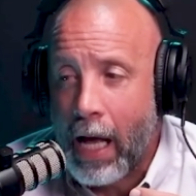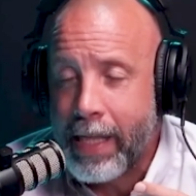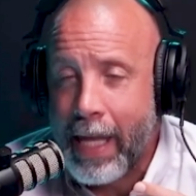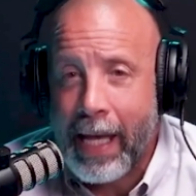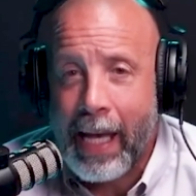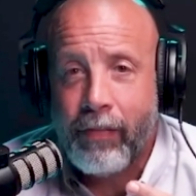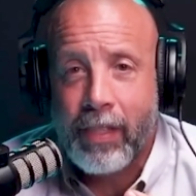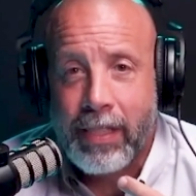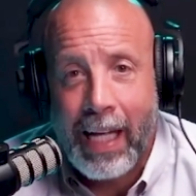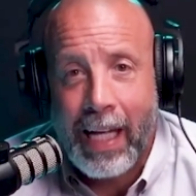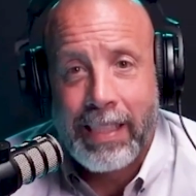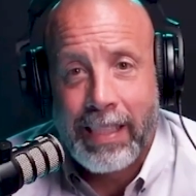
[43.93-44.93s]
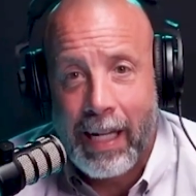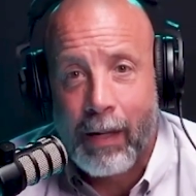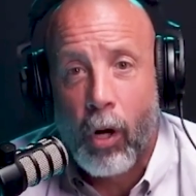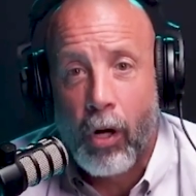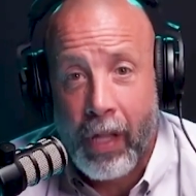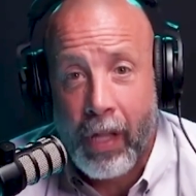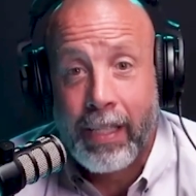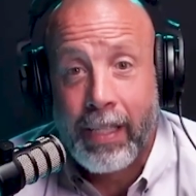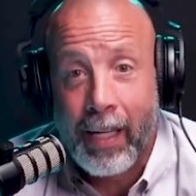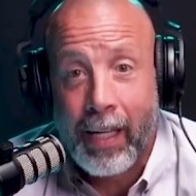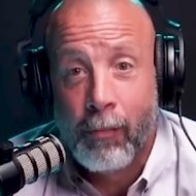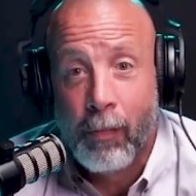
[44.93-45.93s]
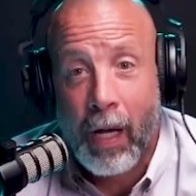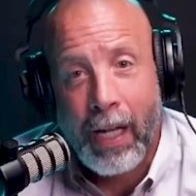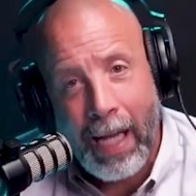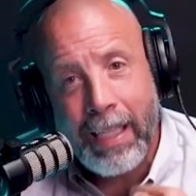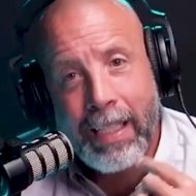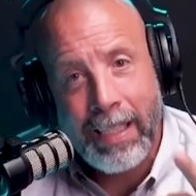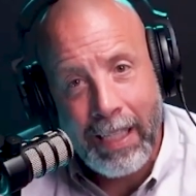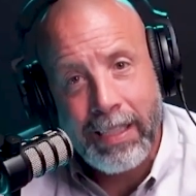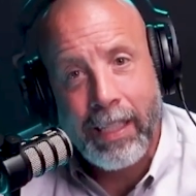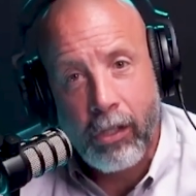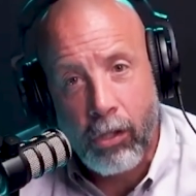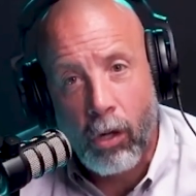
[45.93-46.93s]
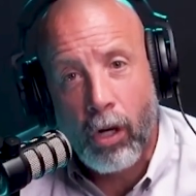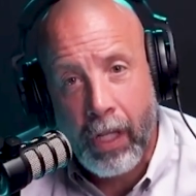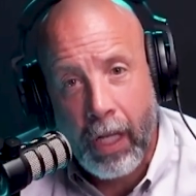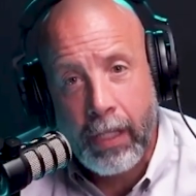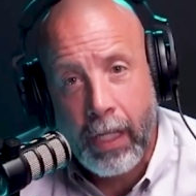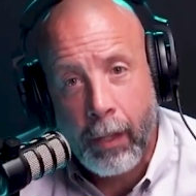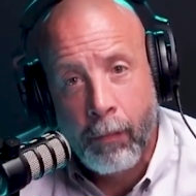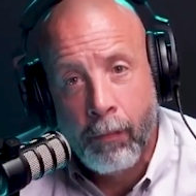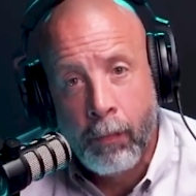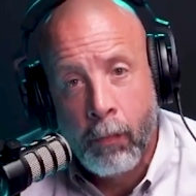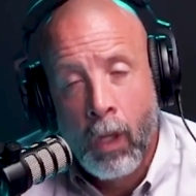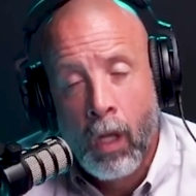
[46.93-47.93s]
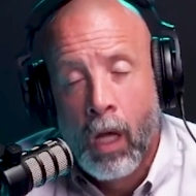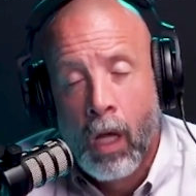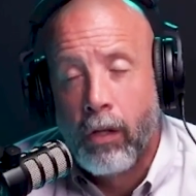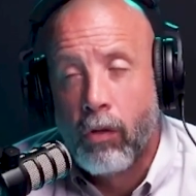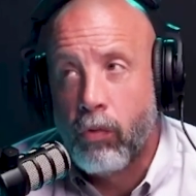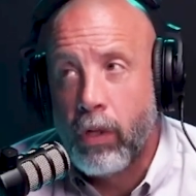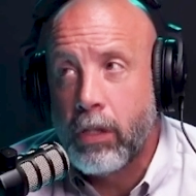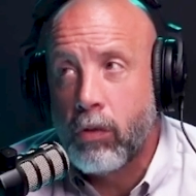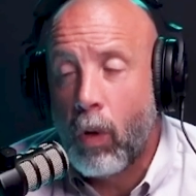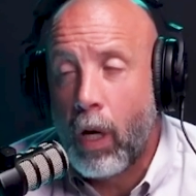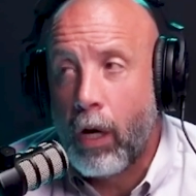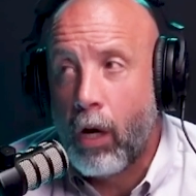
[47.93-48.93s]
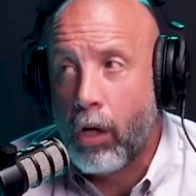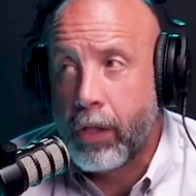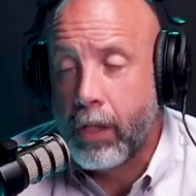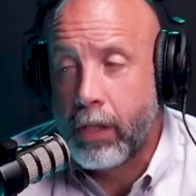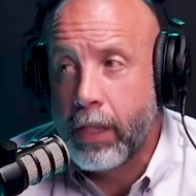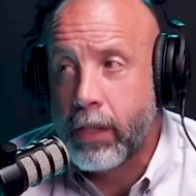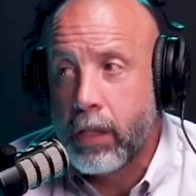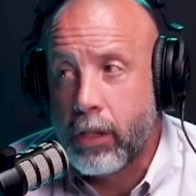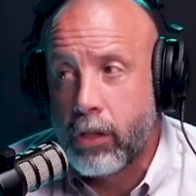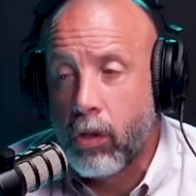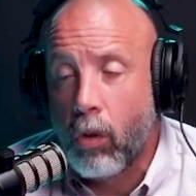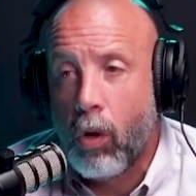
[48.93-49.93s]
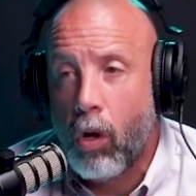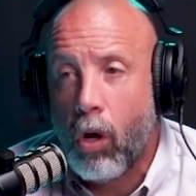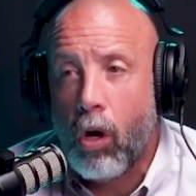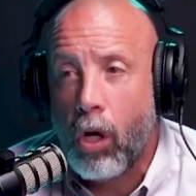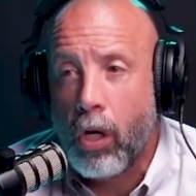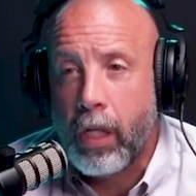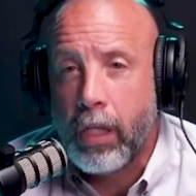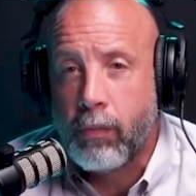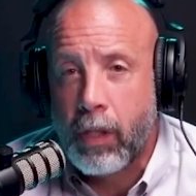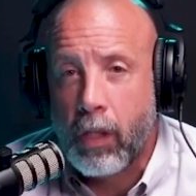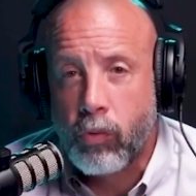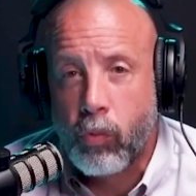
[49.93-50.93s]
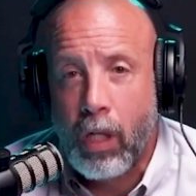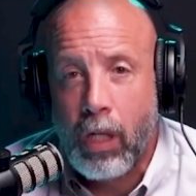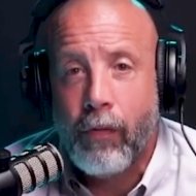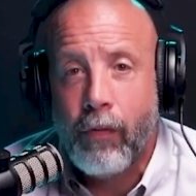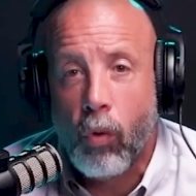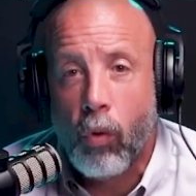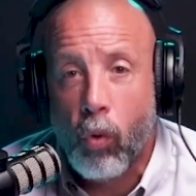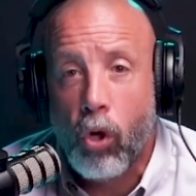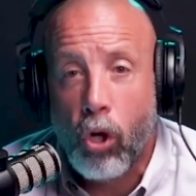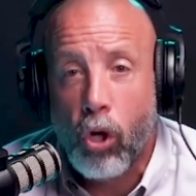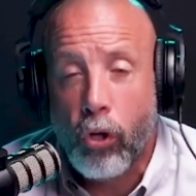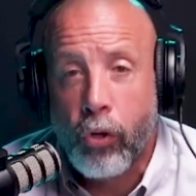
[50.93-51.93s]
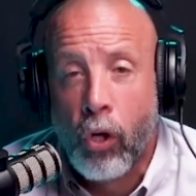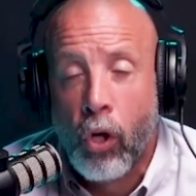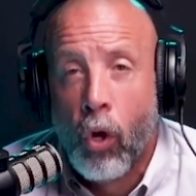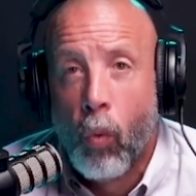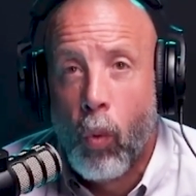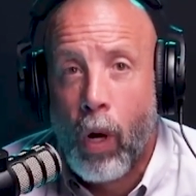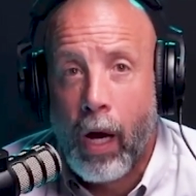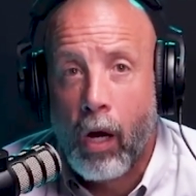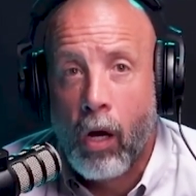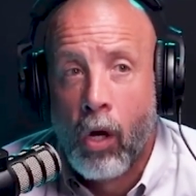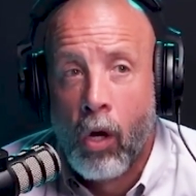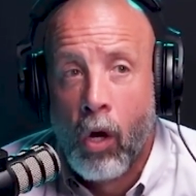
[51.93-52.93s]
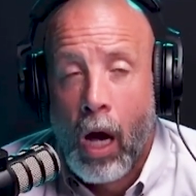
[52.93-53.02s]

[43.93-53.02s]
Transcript: they have to sense that I'm authentic. And I have to sense that they're authentic. And the reason why authenticity is so hard is because we live in a world where